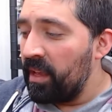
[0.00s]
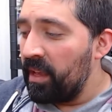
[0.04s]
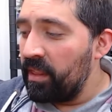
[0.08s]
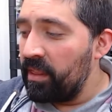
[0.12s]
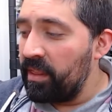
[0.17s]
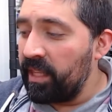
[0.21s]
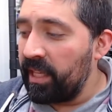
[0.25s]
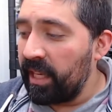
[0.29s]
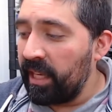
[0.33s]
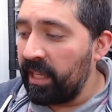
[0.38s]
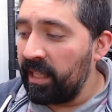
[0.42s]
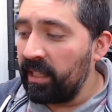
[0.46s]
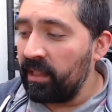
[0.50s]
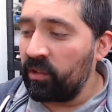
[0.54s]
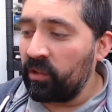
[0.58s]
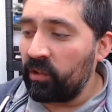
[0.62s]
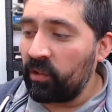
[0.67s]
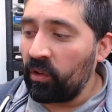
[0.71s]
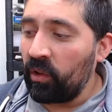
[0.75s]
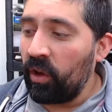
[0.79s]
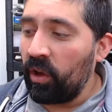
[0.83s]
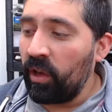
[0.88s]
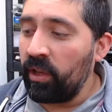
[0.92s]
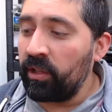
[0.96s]
The
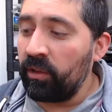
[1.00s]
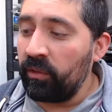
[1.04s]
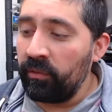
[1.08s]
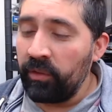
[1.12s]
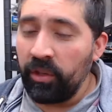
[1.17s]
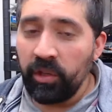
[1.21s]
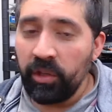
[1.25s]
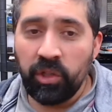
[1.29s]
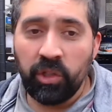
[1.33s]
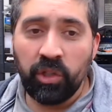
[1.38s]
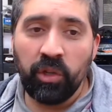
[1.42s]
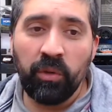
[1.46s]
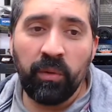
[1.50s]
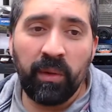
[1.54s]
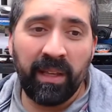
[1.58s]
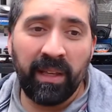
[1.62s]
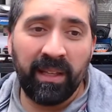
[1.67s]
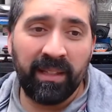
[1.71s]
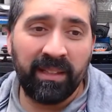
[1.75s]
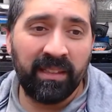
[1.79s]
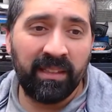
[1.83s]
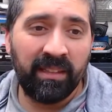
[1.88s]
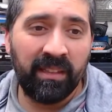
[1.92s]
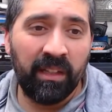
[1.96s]
inside of the shoe
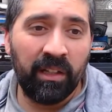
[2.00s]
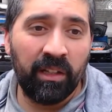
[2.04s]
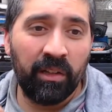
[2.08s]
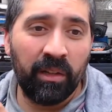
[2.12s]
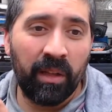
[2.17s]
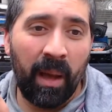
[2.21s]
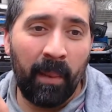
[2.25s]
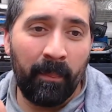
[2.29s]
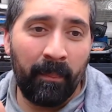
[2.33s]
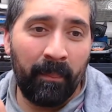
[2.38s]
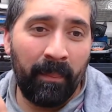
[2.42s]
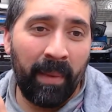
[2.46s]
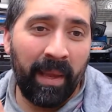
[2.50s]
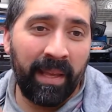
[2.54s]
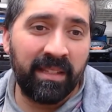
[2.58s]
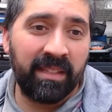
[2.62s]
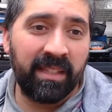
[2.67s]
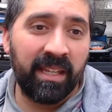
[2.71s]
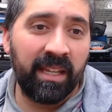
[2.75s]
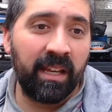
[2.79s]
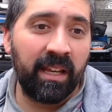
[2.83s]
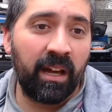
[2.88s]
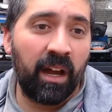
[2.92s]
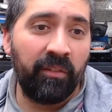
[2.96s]
is still
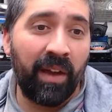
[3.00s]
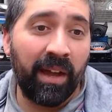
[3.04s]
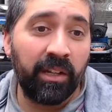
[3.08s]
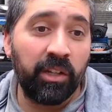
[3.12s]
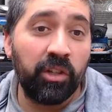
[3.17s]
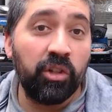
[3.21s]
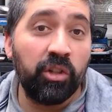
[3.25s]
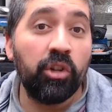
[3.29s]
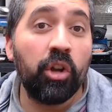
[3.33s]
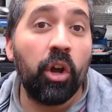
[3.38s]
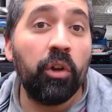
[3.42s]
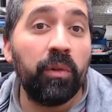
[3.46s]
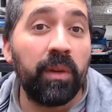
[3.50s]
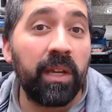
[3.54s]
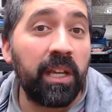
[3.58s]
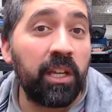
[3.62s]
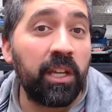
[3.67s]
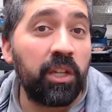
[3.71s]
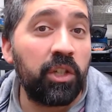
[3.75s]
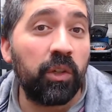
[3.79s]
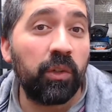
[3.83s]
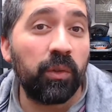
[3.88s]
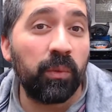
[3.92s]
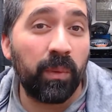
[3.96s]
amazing. I've had no
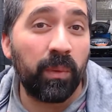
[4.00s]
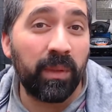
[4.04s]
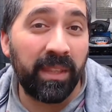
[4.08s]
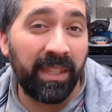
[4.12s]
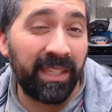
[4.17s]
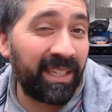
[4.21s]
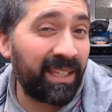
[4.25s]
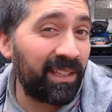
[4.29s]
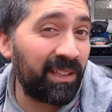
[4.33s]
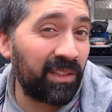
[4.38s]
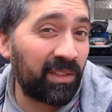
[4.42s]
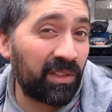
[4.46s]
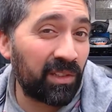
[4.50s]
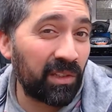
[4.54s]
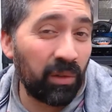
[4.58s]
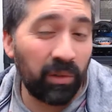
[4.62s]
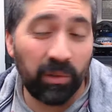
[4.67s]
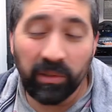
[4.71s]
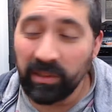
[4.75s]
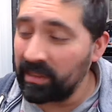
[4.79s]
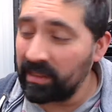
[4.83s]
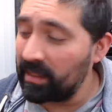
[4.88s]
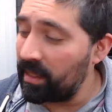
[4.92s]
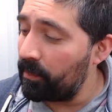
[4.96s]
issues with the
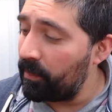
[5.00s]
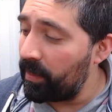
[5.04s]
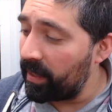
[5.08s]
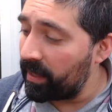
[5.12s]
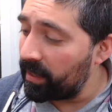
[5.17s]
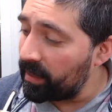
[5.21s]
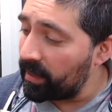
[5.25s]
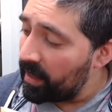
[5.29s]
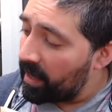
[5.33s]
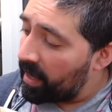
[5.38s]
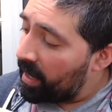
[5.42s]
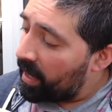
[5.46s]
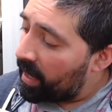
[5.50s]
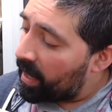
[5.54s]
insole slipping.